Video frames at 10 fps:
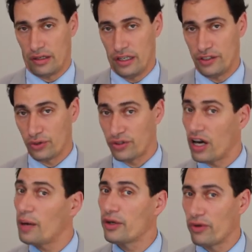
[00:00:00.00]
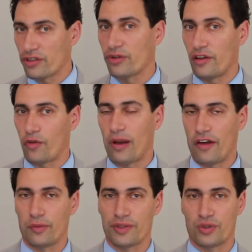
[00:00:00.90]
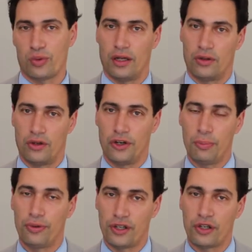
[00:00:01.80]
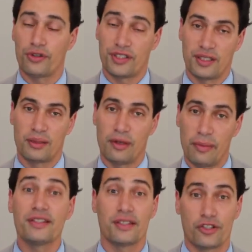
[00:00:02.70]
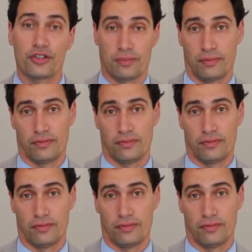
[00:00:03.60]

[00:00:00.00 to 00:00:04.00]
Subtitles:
Is your timing right on the other platforms as well? Are you putting across a similar message?